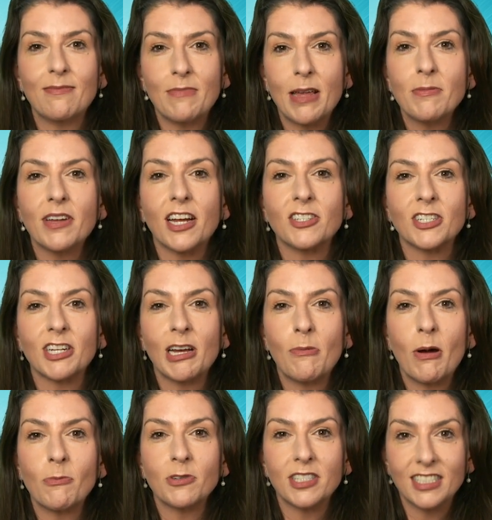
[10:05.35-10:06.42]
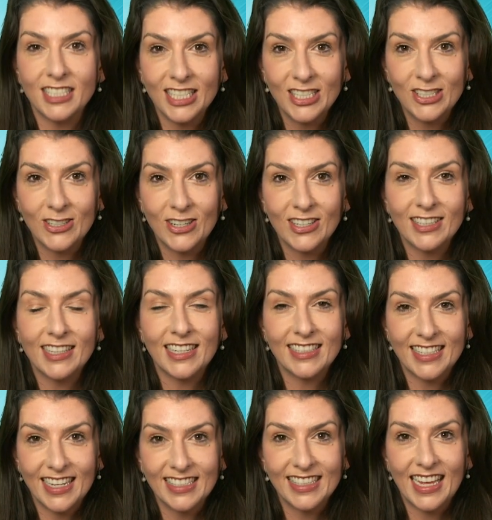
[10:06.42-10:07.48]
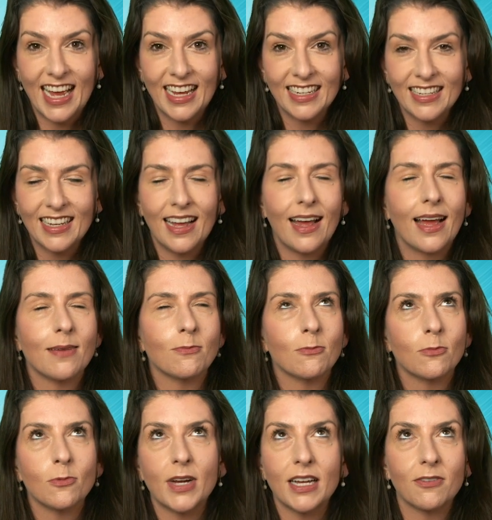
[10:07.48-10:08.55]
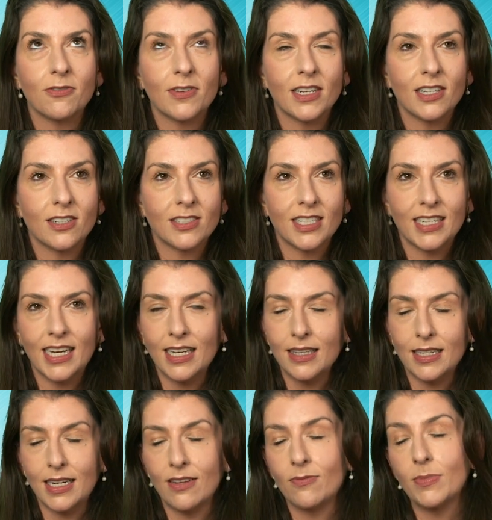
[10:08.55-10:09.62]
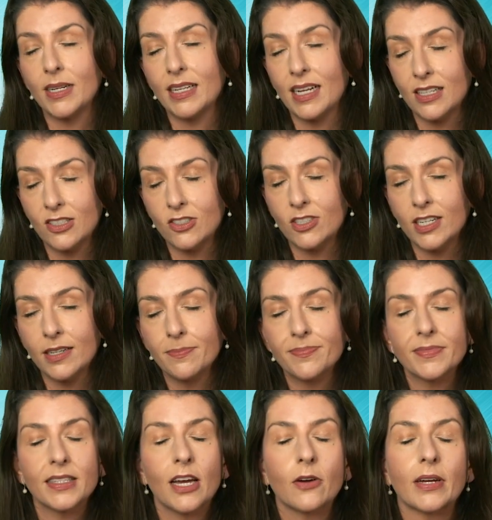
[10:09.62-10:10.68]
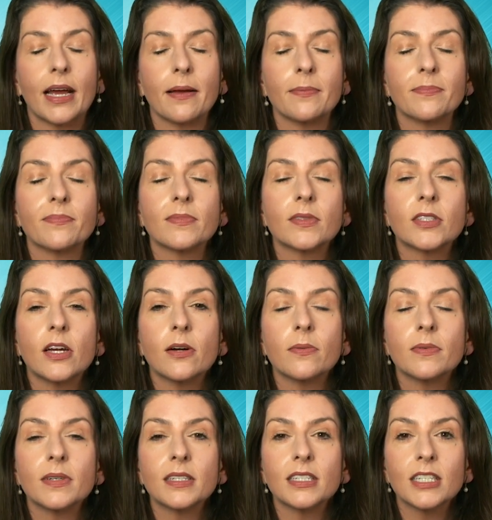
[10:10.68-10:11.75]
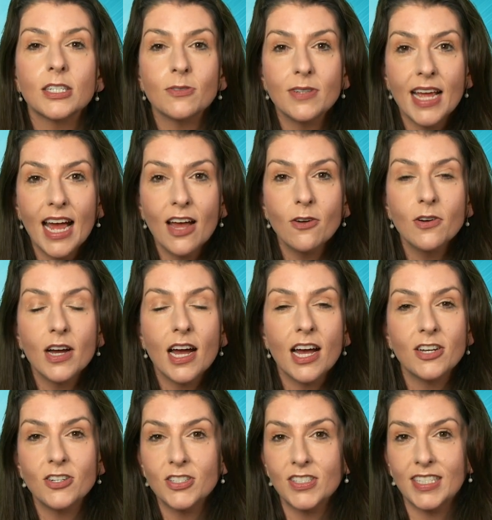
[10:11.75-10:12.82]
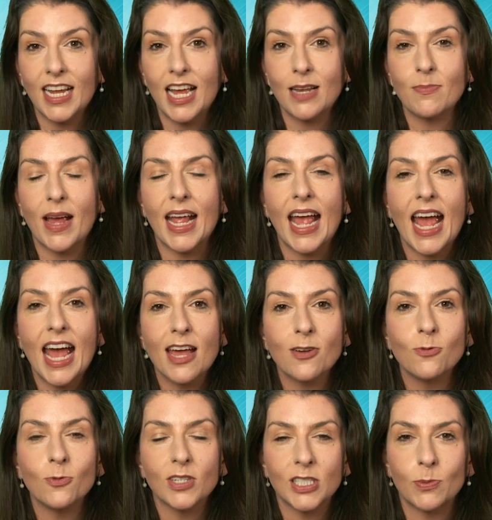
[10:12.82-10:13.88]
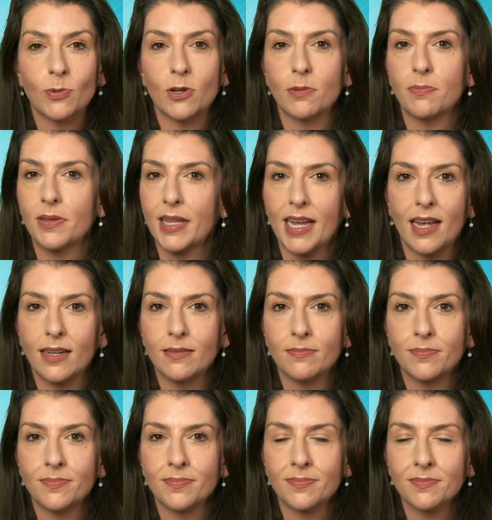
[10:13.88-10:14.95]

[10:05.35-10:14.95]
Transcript: Maybe I should come up with a t shirt that says that. I'm way funnier today than I've been yesterday. Okay, so you now understand my egg whisperer plan.